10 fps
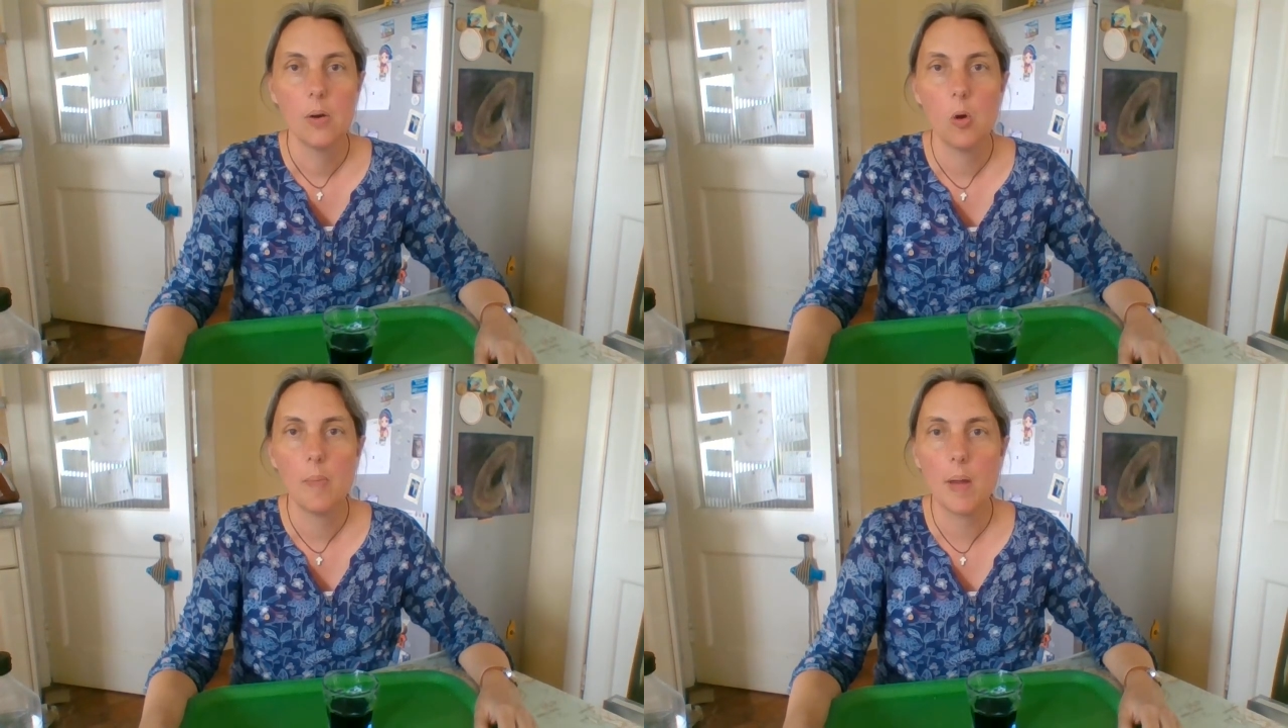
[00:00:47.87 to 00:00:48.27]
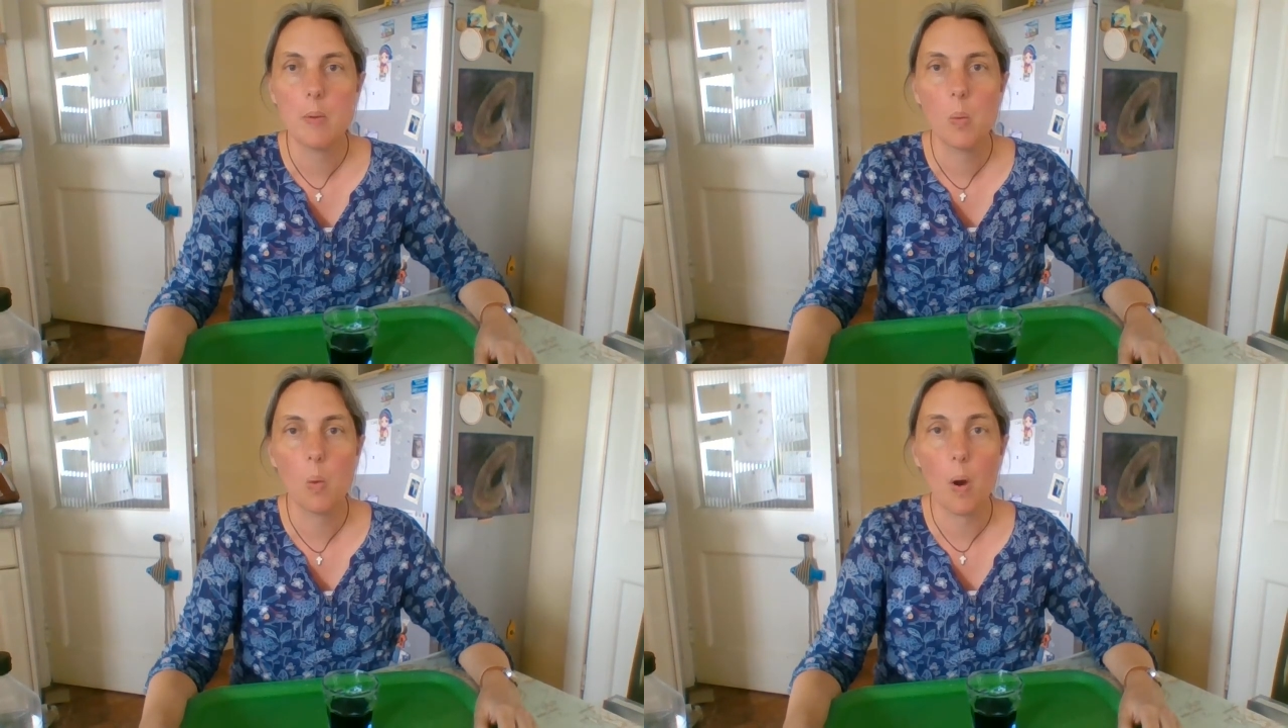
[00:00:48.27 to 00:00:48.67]
Or maybe
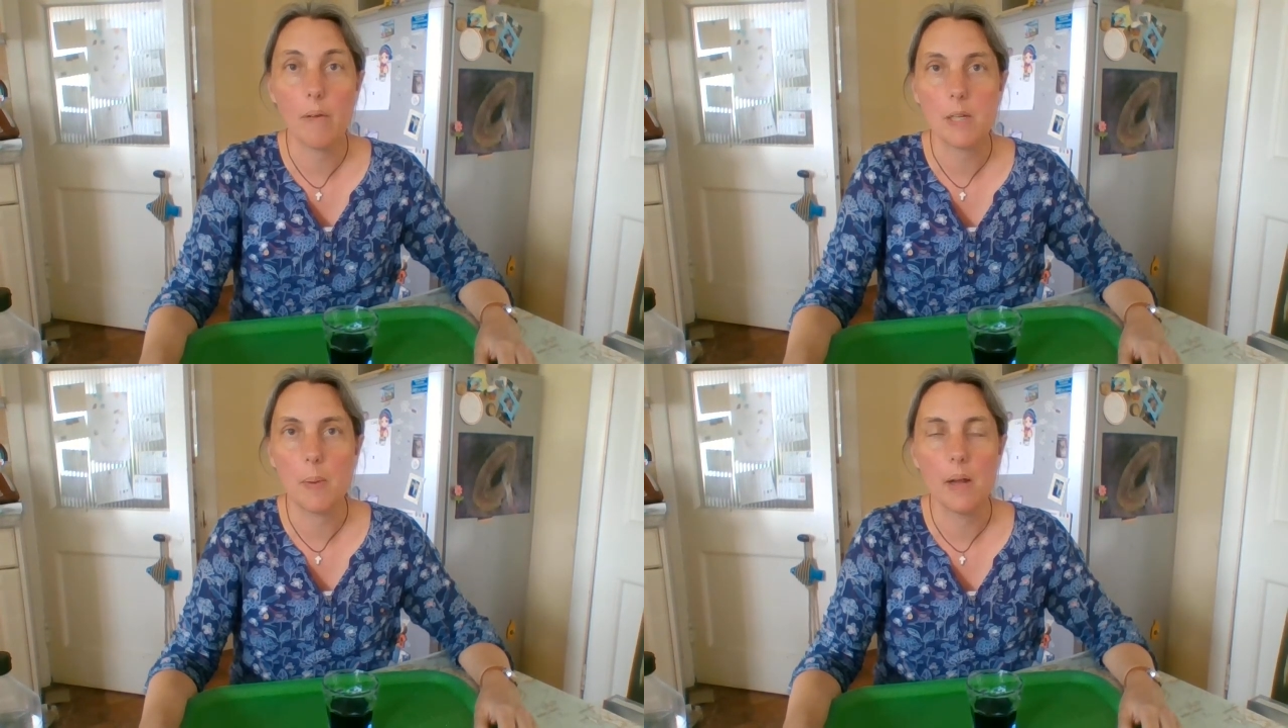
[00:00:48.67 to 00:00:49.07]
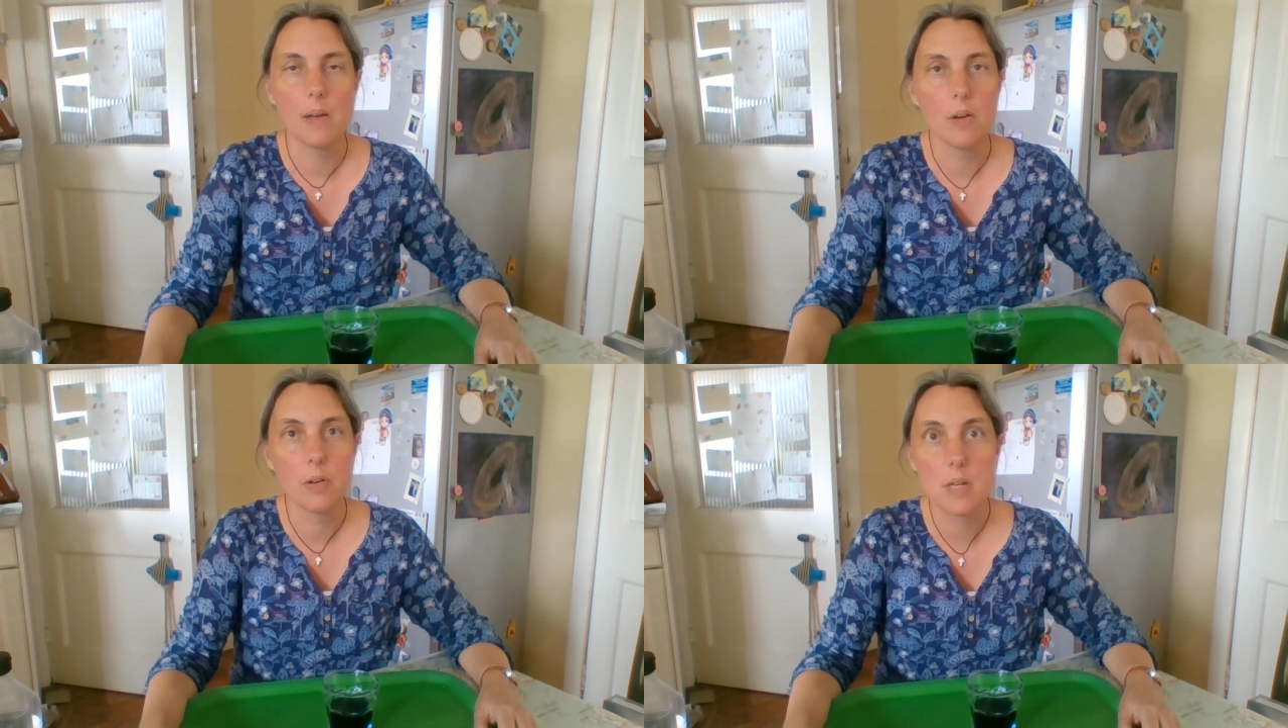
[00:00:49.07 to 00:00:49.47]
we're worried about a
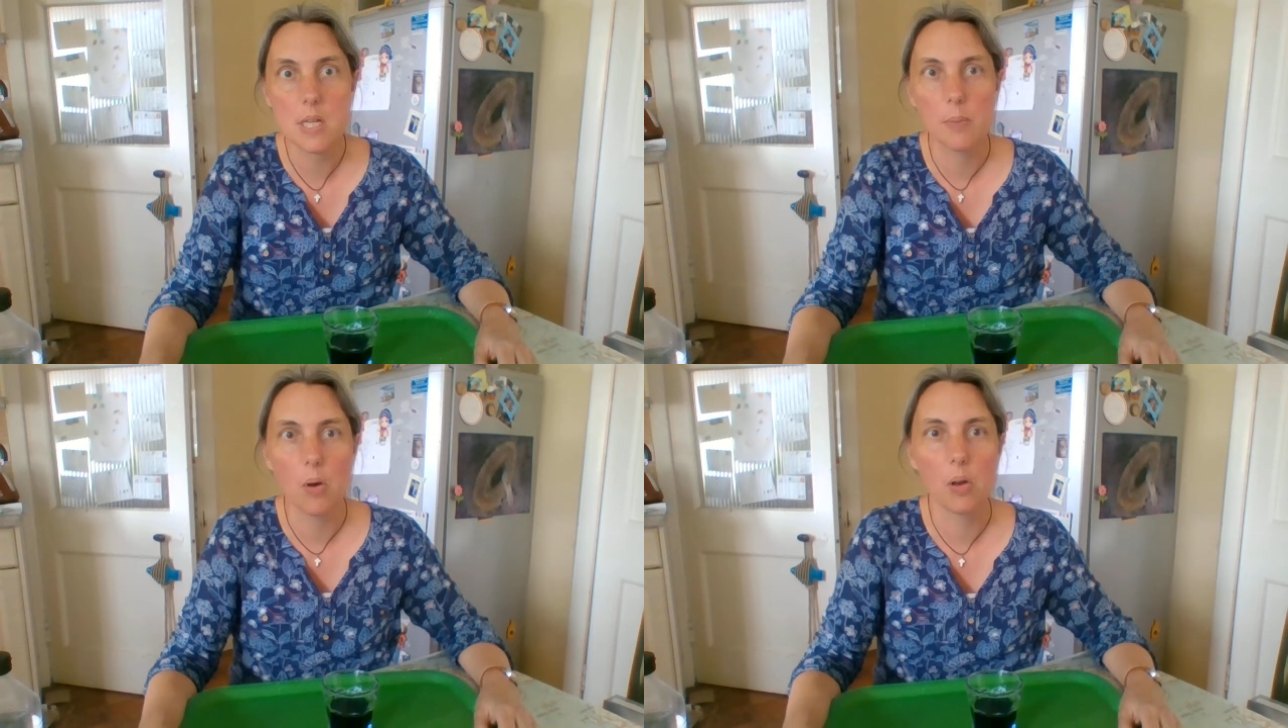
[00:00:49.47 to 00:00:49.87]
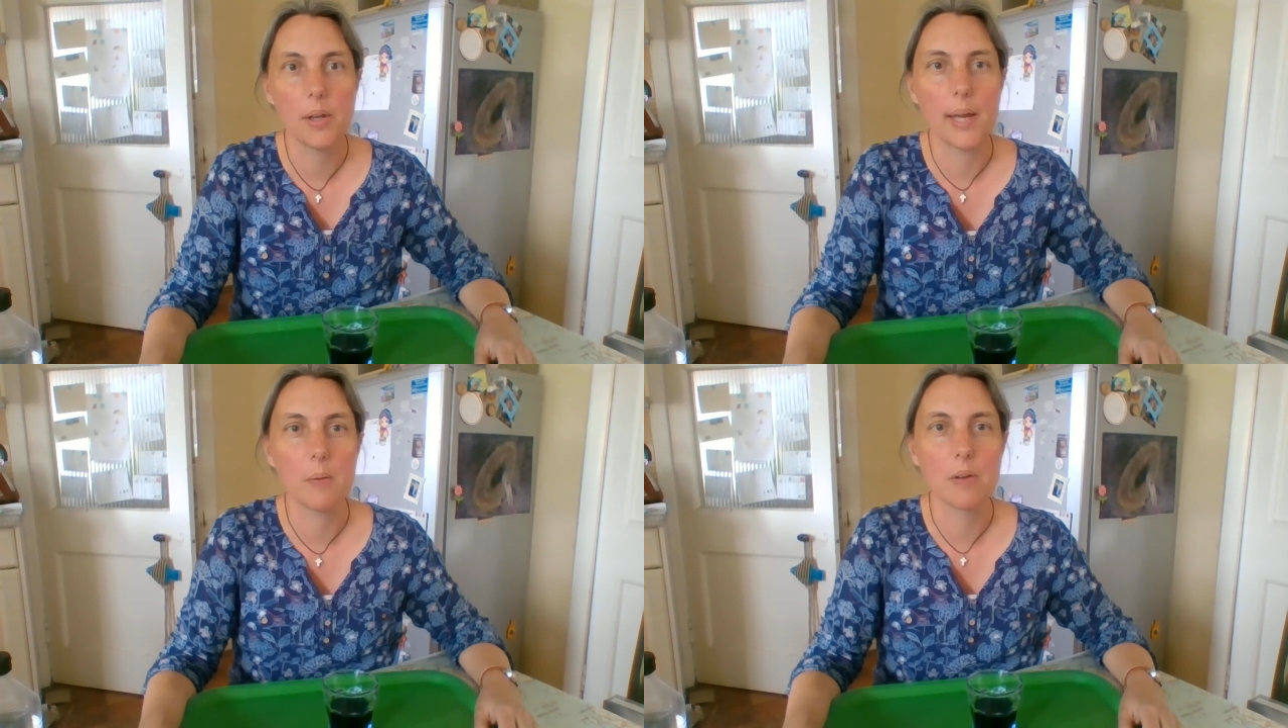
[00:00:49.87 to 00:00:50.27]
long summer
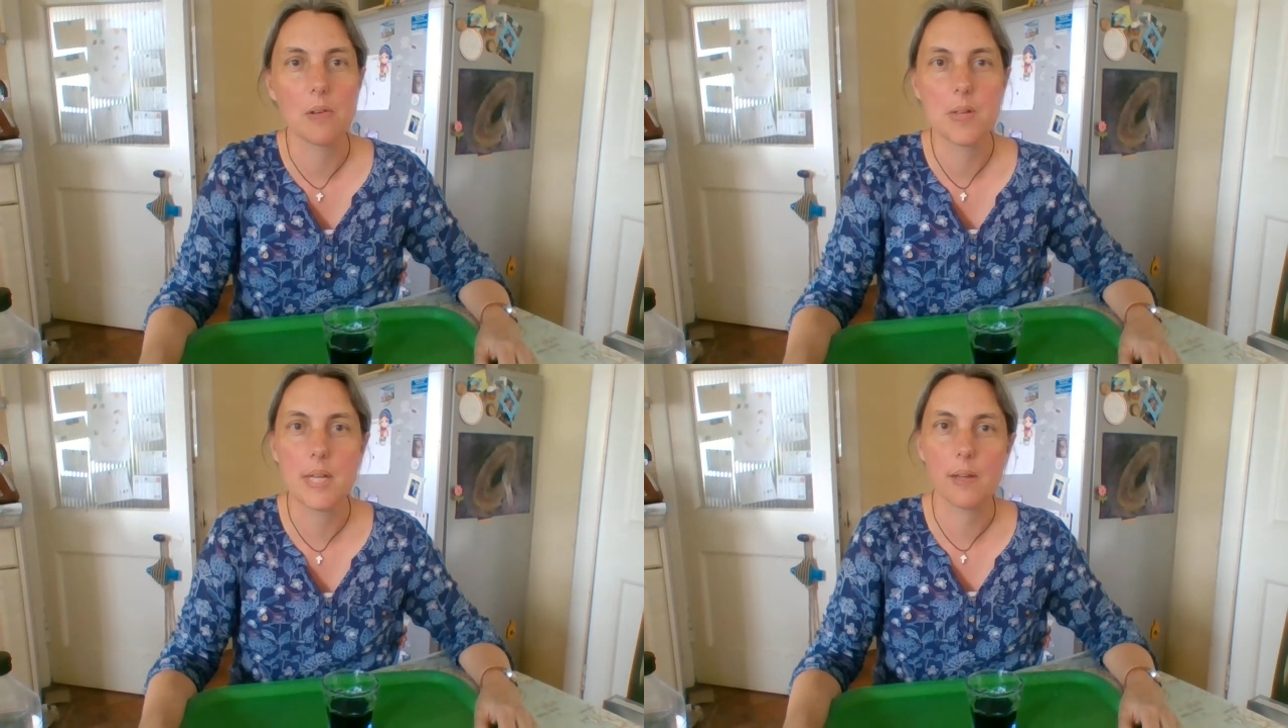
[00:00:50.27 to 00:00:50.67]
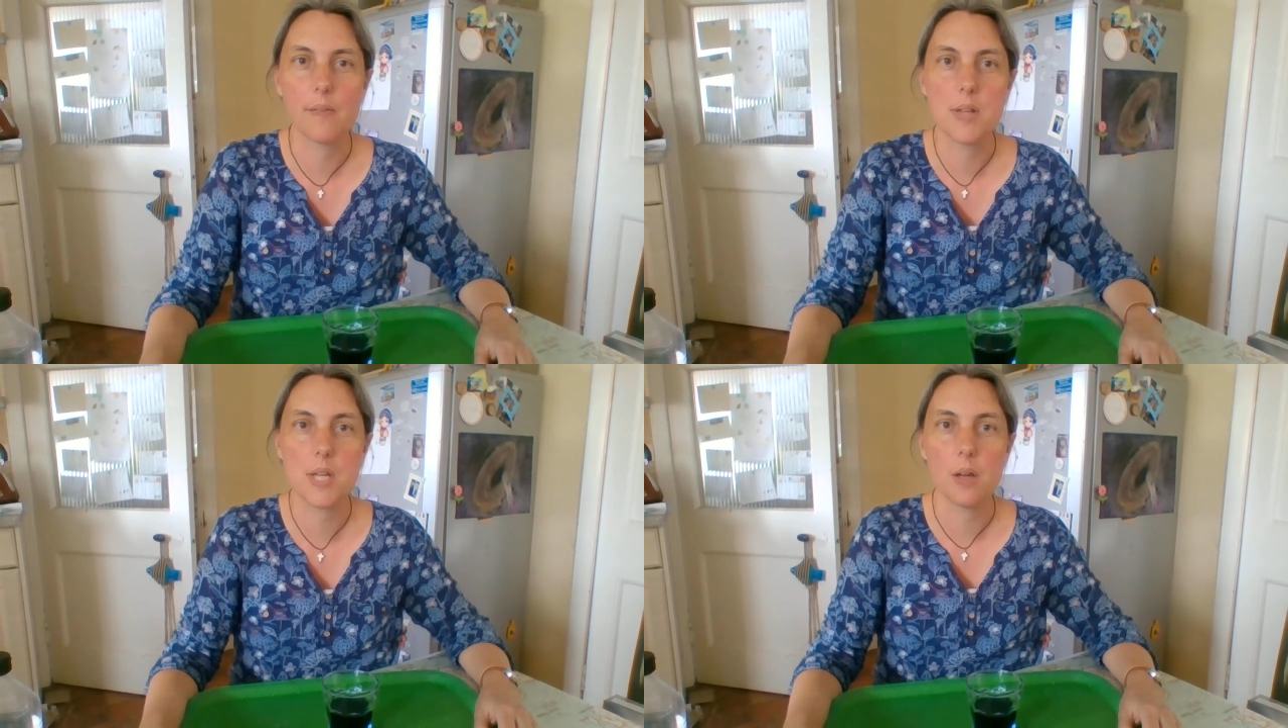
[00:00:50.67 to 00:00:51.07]
holiday with not enough
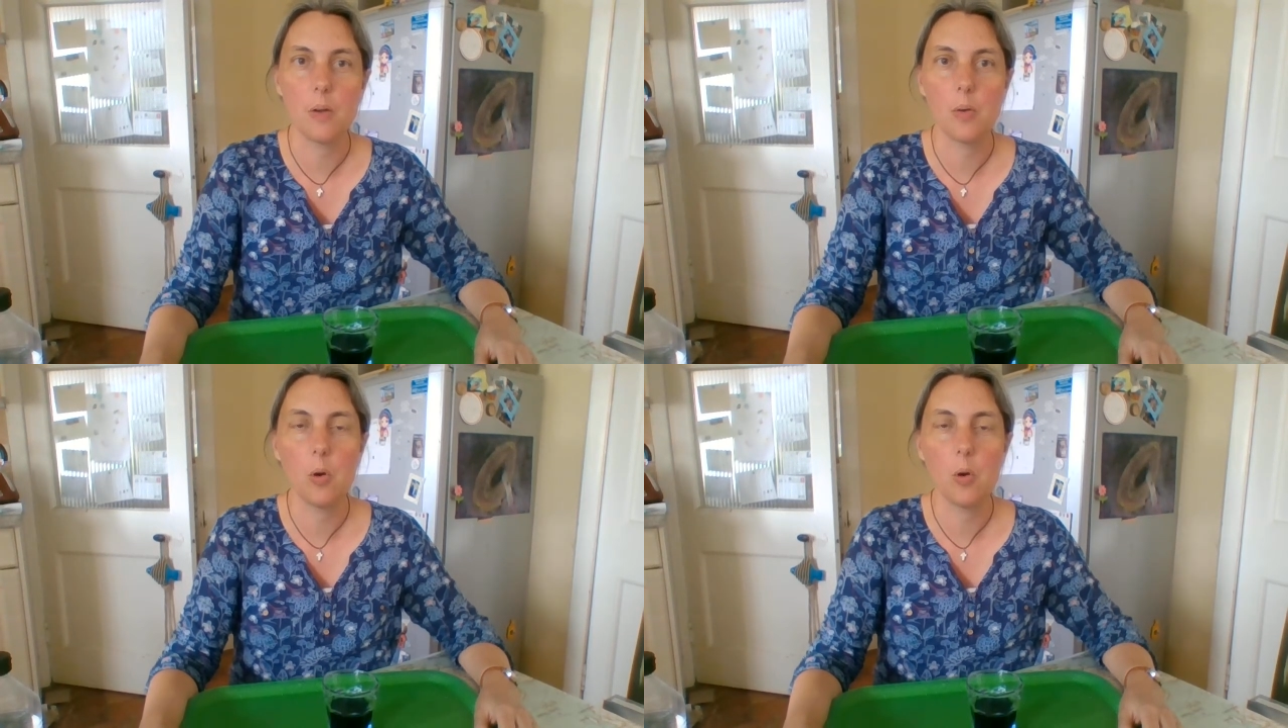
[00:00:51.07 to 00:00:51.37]
to do.